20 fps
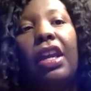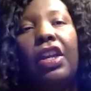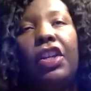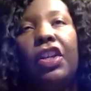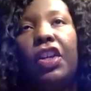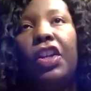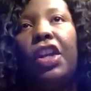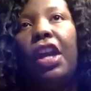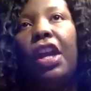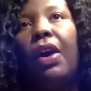
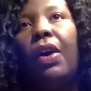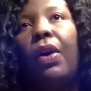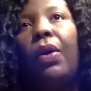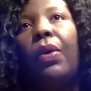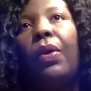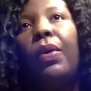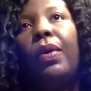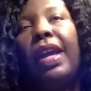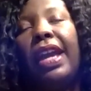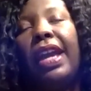you
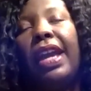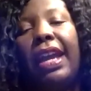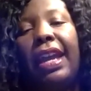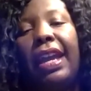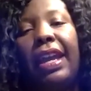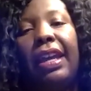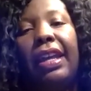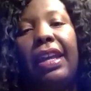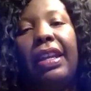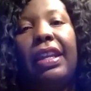know,
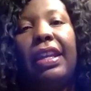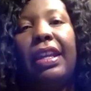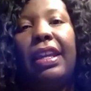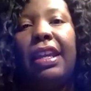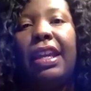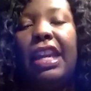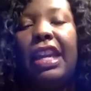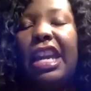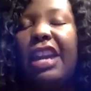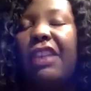and
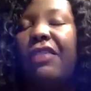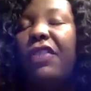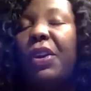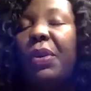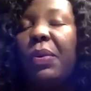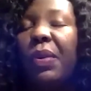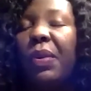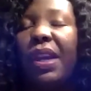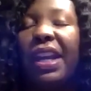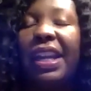if
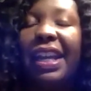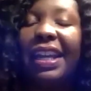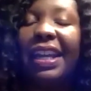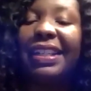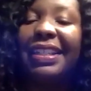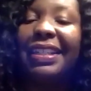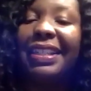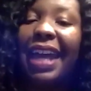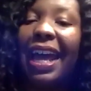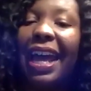and when they
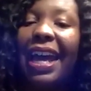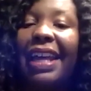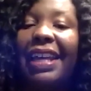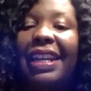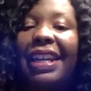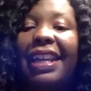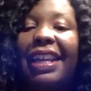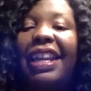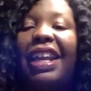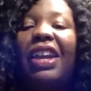decide
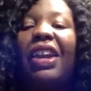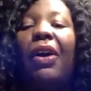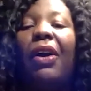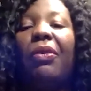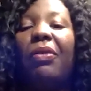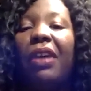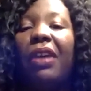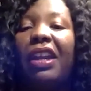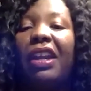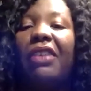that they are
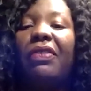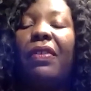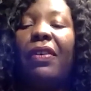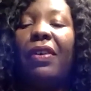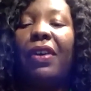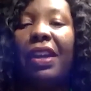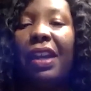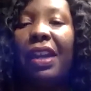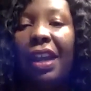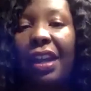ready
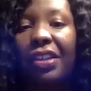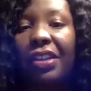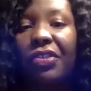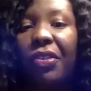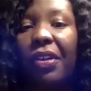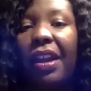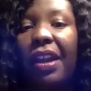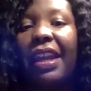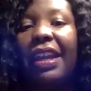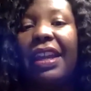for an
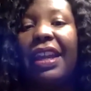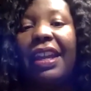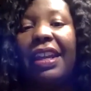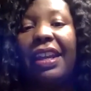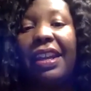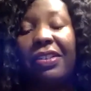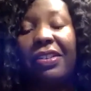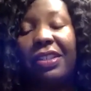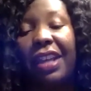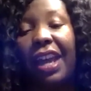entree and
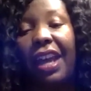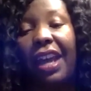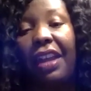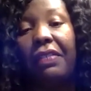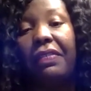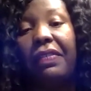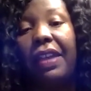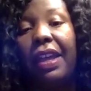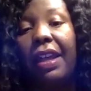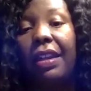they're tired
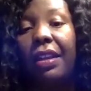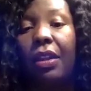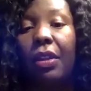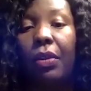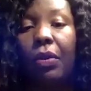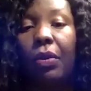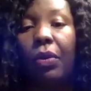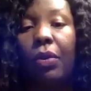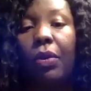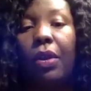of that
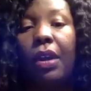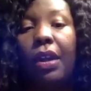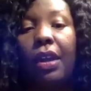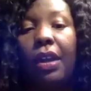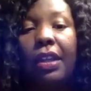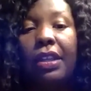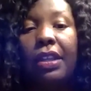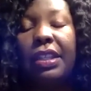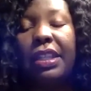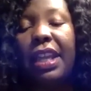little
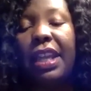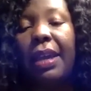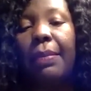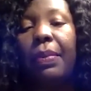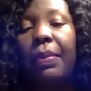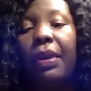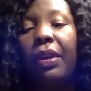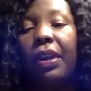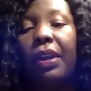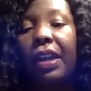
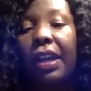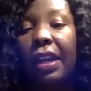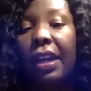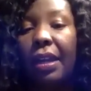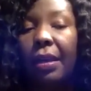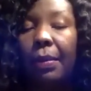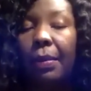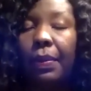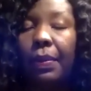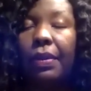sampler
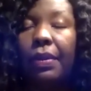cup,